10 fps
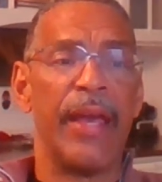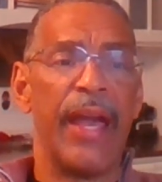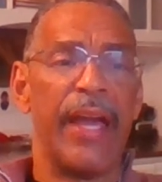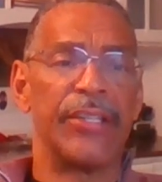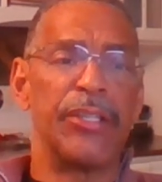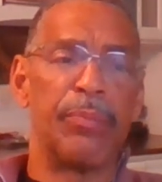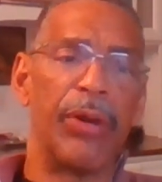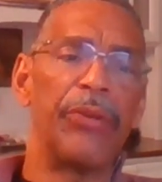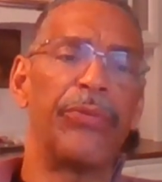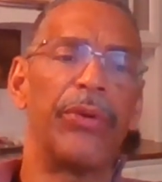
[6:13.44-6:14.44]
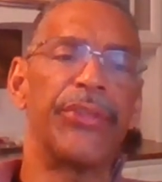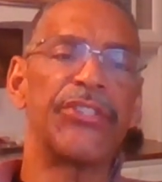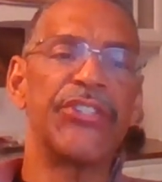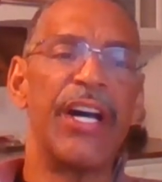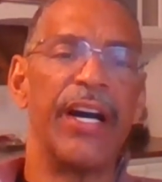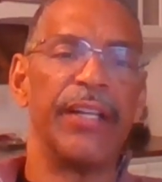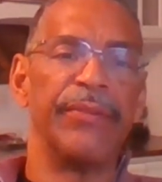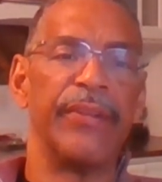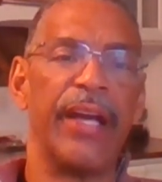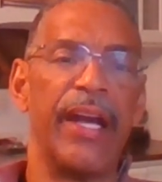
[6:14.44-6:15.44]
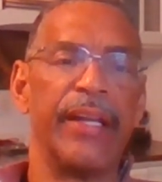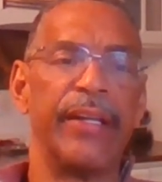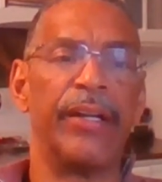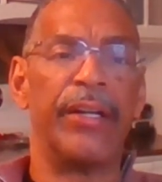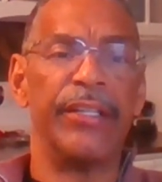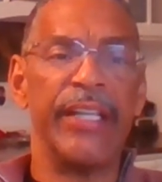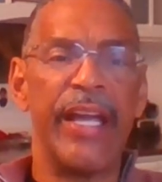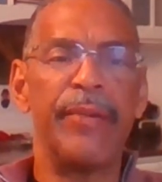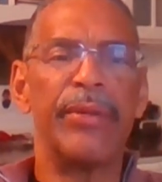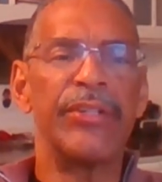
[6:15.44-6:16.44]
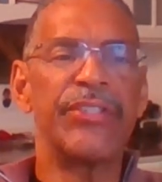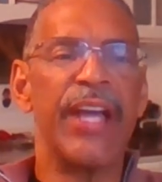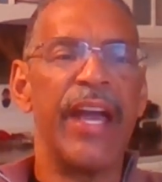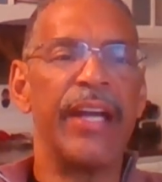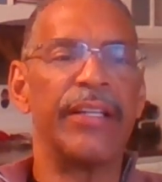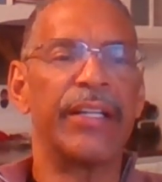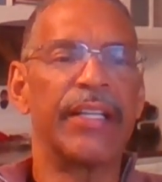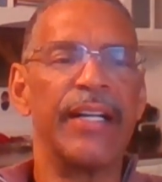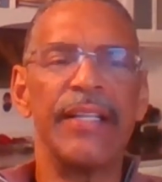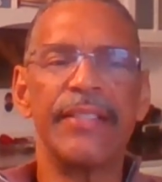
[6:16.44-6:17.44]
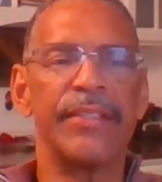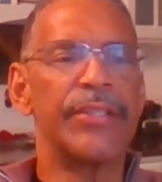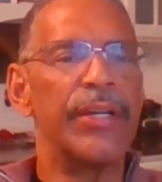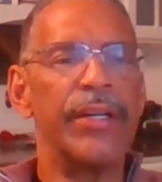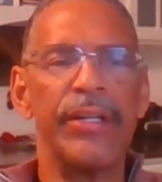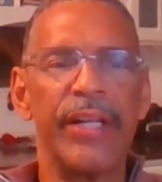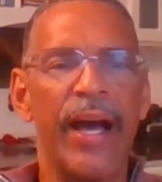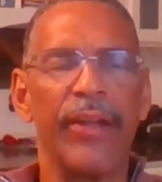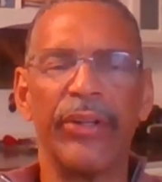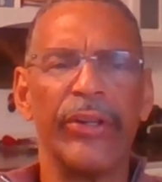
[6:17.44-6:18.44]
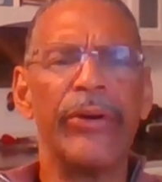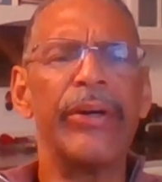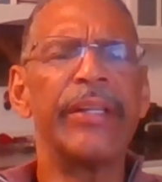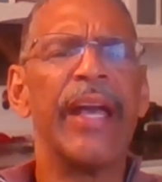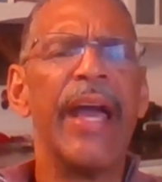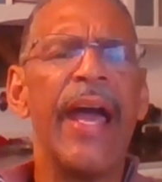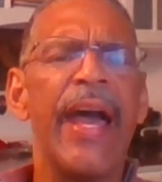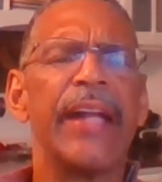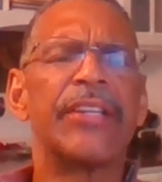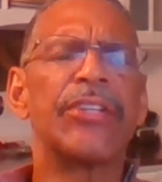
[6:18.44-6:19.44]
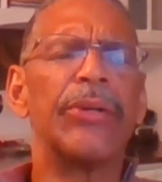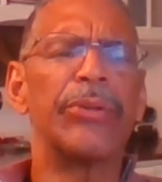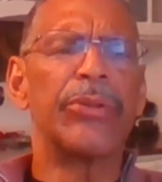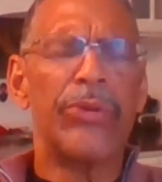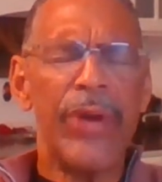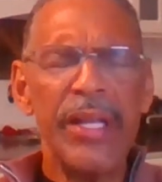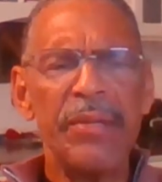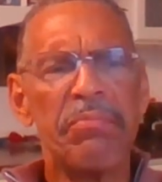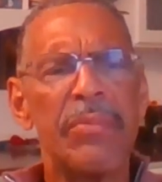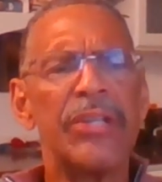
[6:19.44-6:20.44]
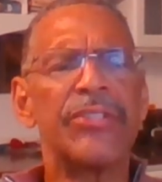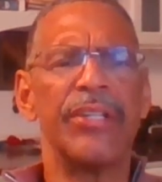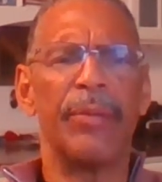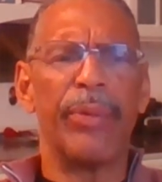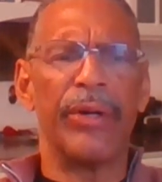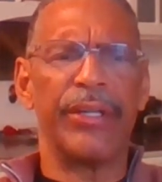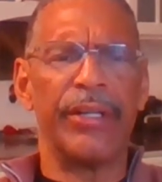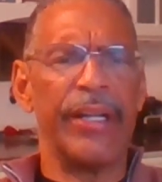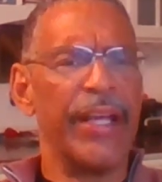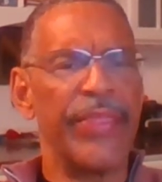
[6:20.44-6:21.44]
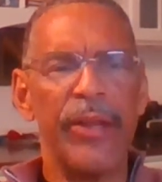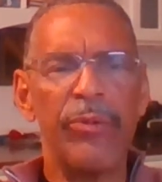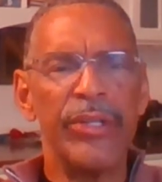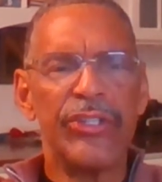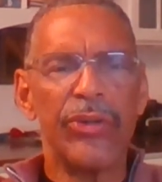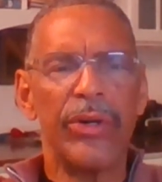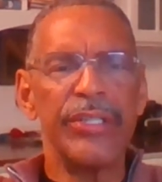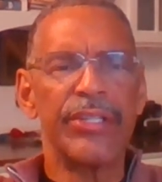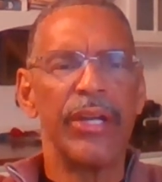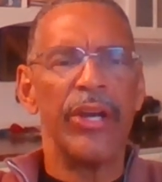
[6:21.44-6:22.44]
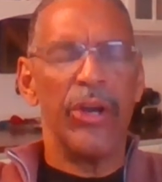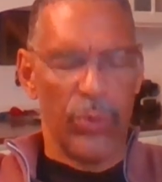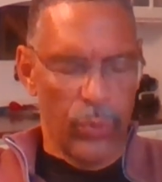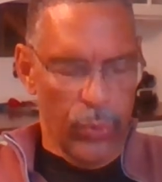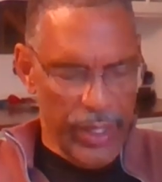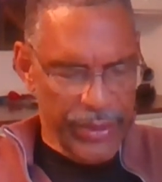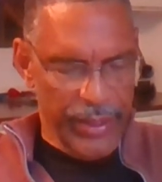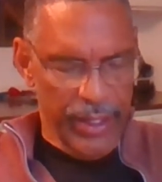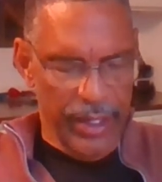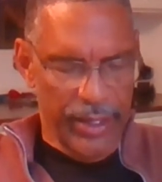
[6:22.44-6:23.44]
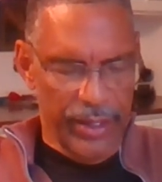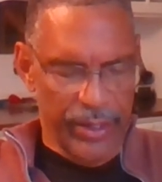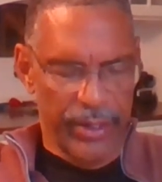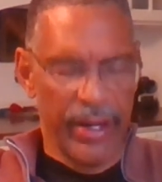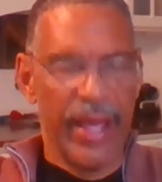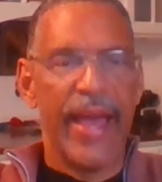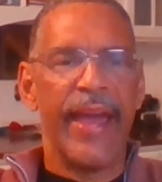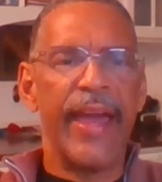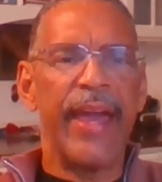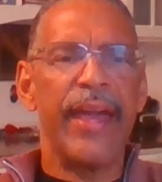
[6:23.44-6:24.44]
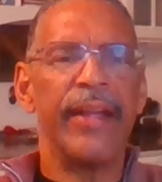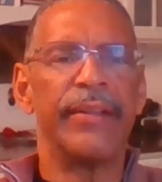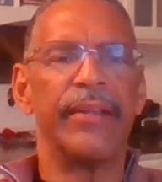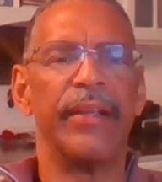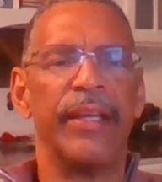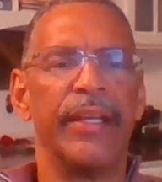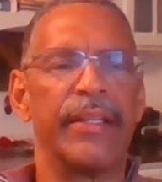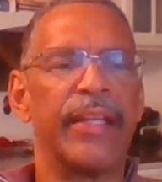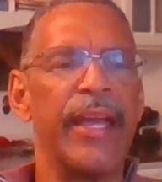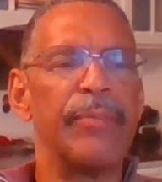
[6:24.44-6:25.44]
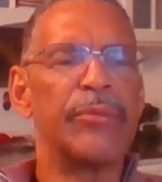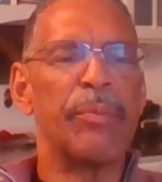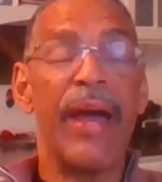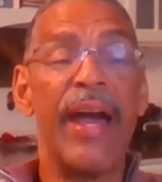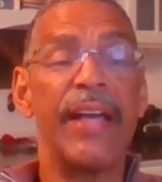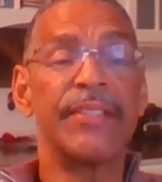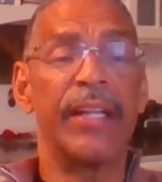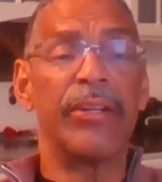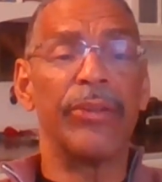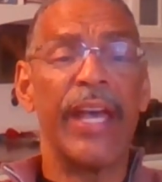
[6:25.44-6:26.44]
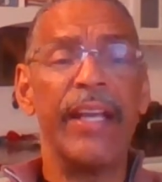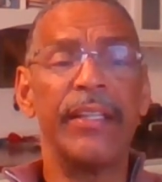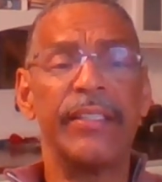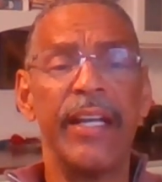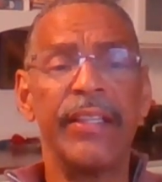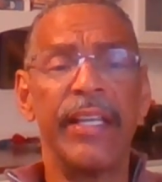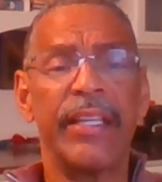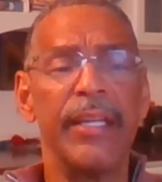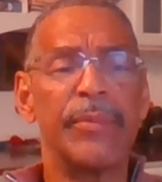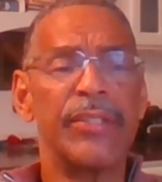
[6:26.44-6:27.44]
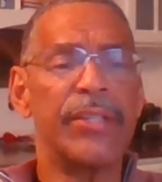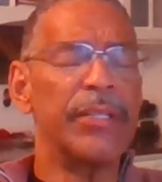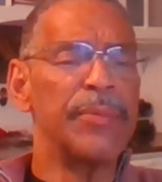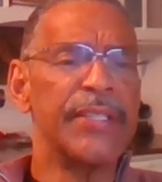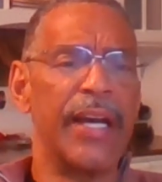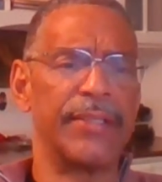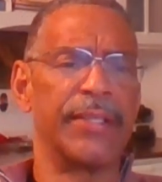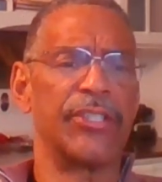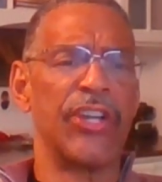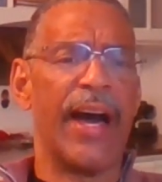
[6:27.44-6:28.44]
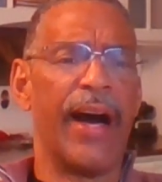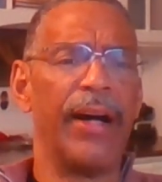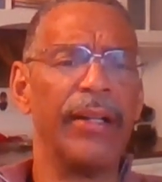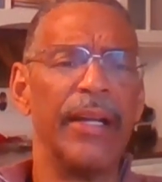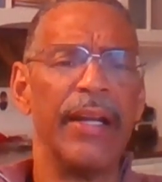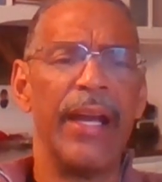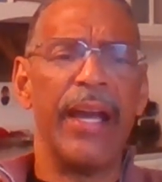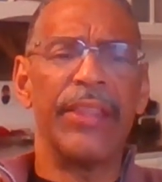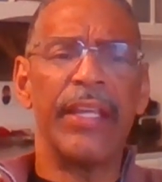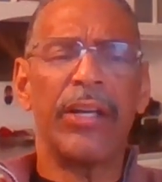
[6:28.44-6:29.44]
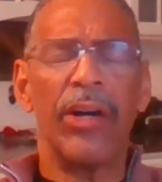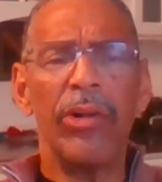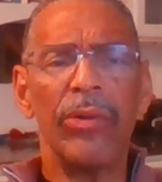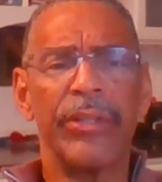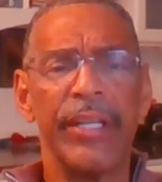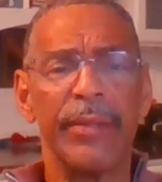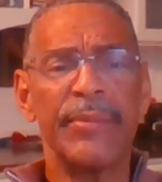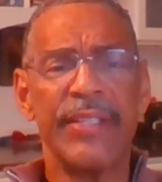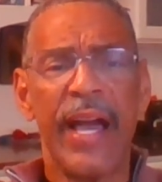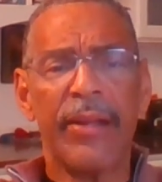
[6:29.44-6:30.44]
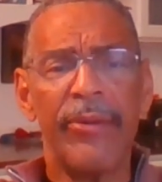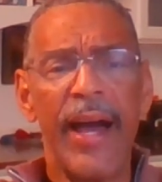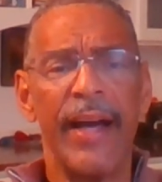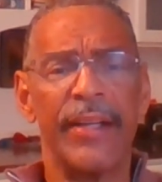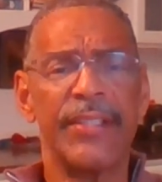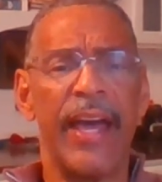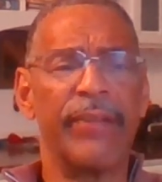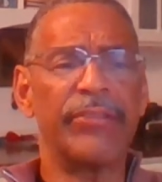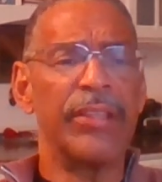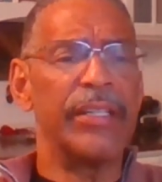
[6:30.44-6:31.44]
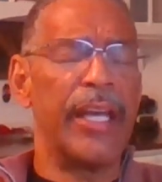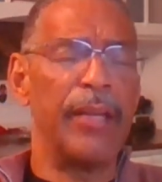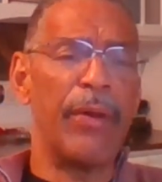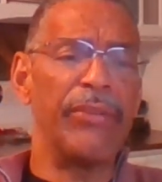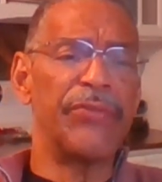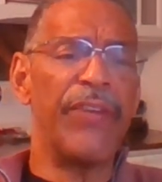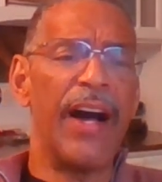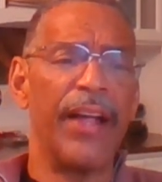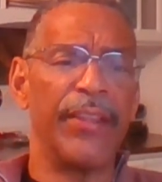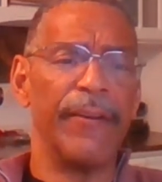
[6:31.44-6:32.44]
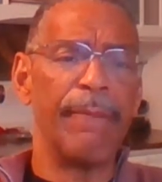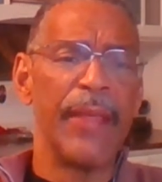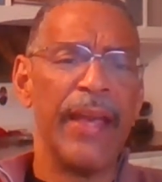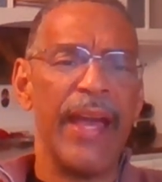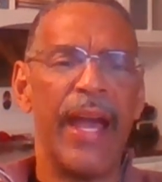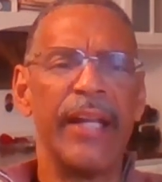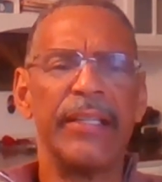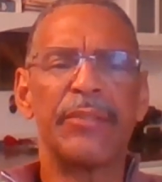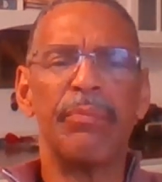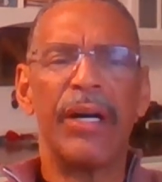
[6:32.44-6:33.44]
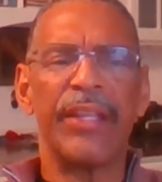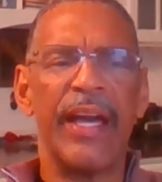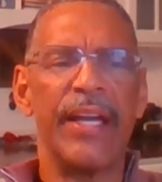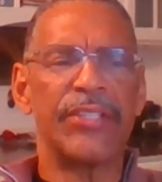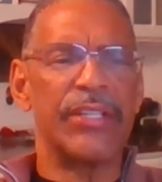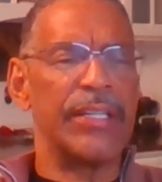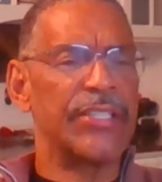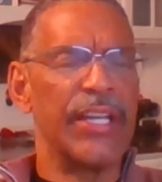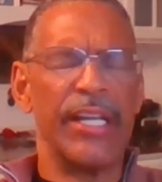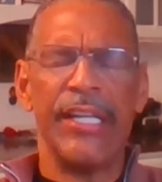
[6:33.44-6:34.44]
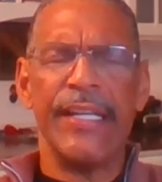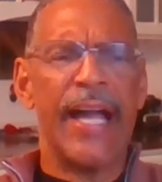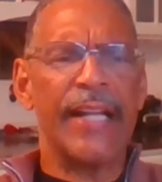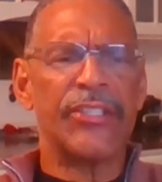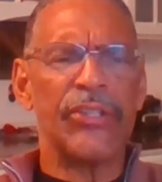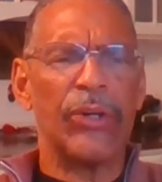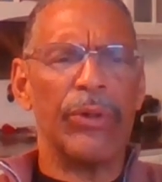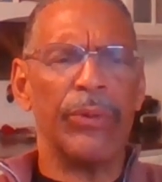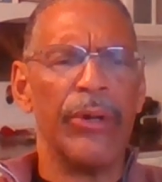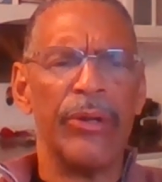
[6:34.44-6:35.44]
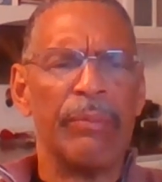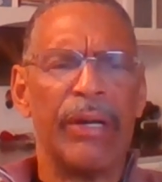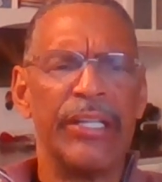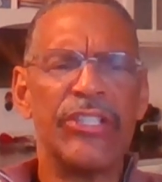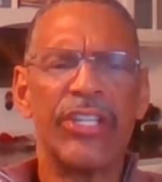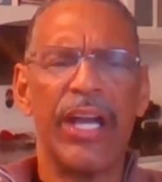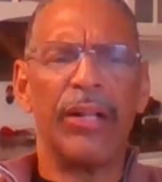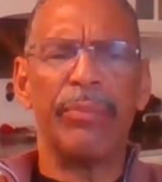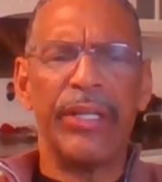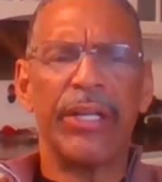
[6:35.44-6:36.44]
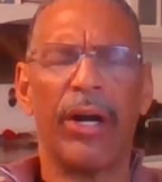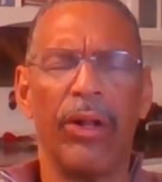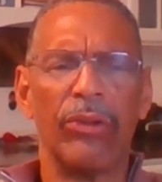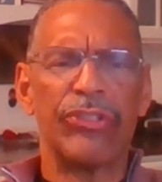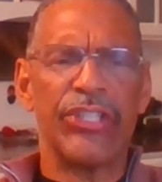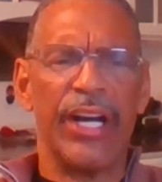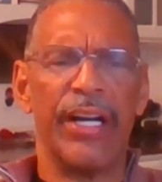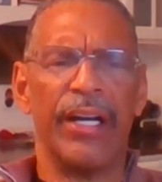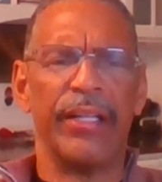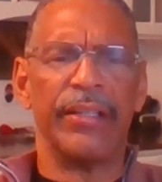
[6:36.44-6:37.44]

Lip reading: and she brought forth a son, and her neighbors and her cousins heard how the Lord had showed great mercy upon her, and they rejoiced with her. And it came to pass that on the eighth day they came to circumcise the child, and they called him Zacharias after the name of his father. And his mother answered and said, not so, but he shall be called John.